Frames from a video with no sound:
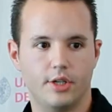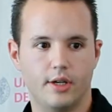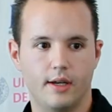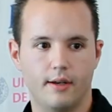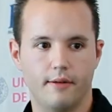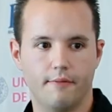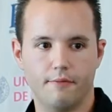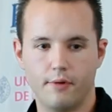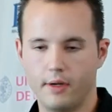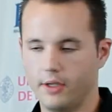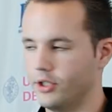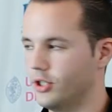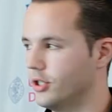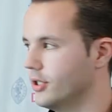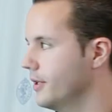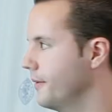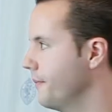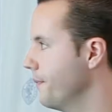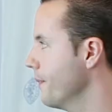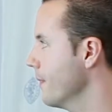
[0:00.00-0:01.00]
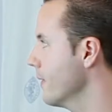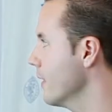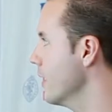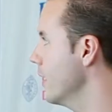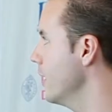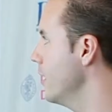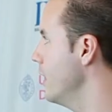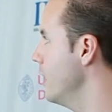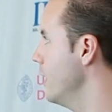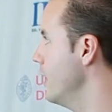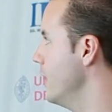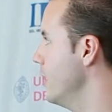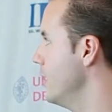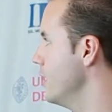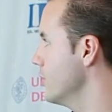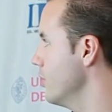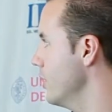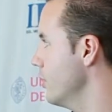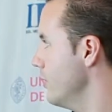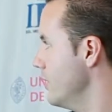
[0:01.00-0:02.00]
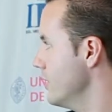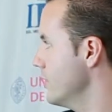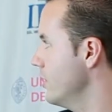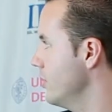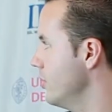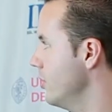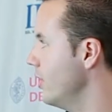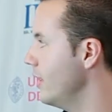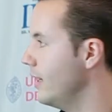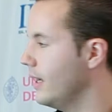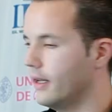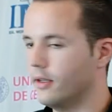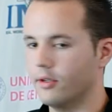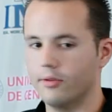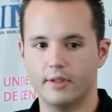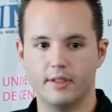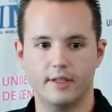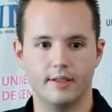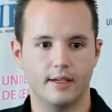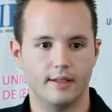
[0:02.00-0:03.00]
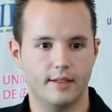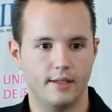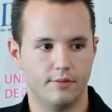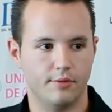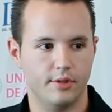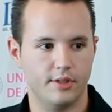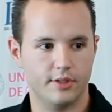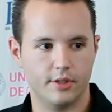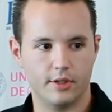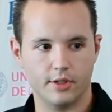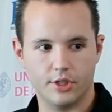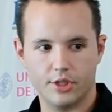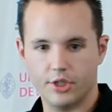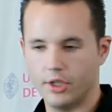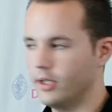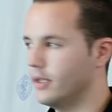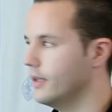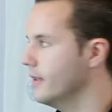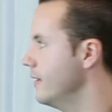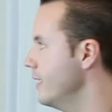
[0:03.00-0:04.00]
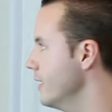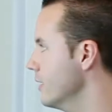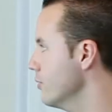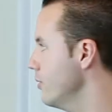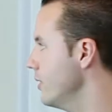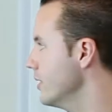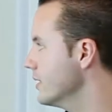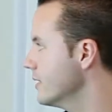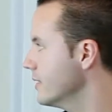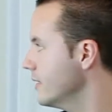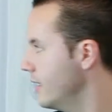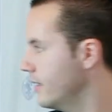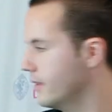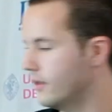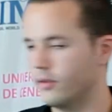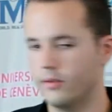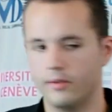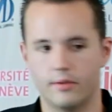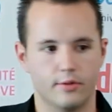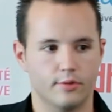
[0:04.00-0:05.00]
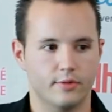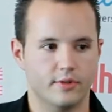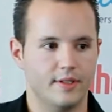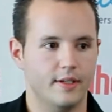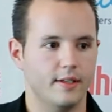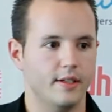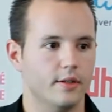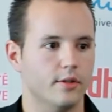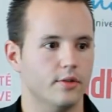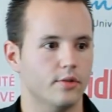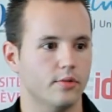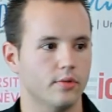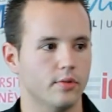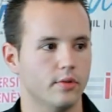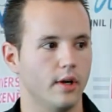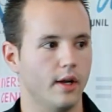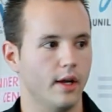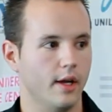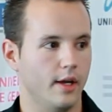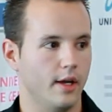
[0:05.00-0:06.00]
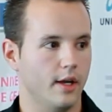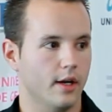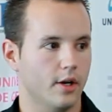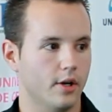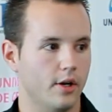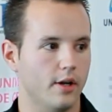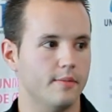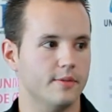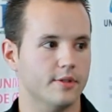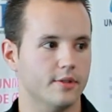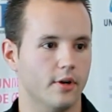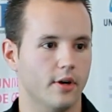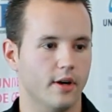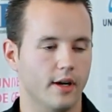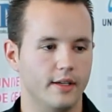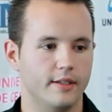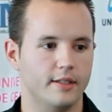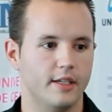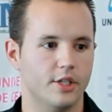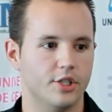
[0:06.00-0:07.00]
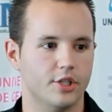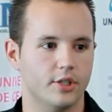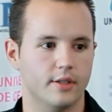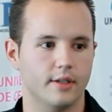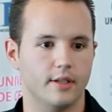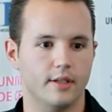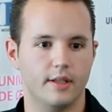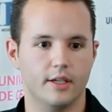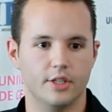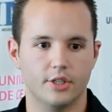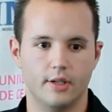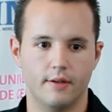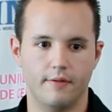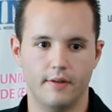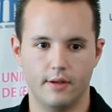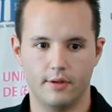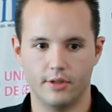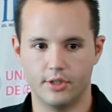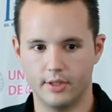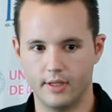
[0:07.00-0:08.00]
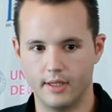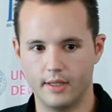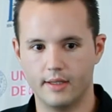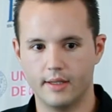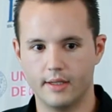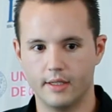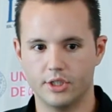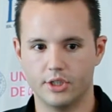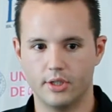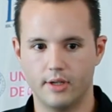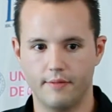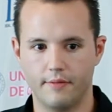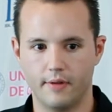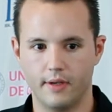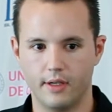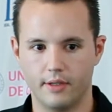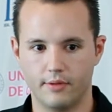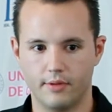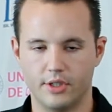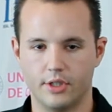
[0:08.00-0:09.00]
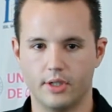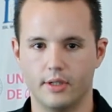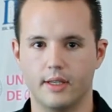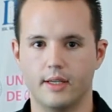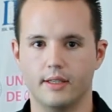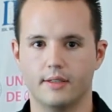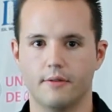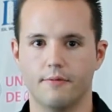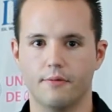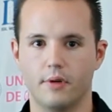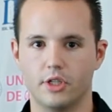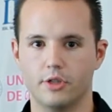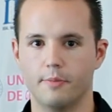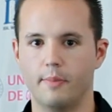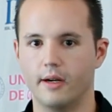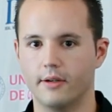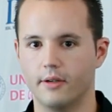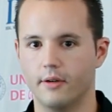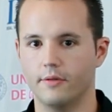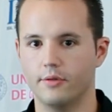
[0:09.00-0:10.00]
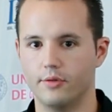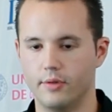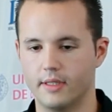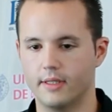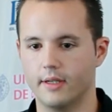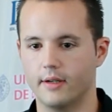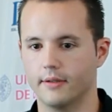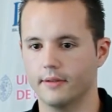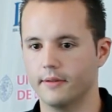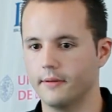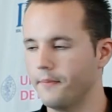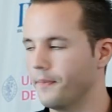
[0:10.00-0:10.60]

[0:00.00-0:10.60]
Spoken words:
and French. So it was an online quantitative research that was sent it to clubs, organizations, national federation and international federation in the French part of Switzerland.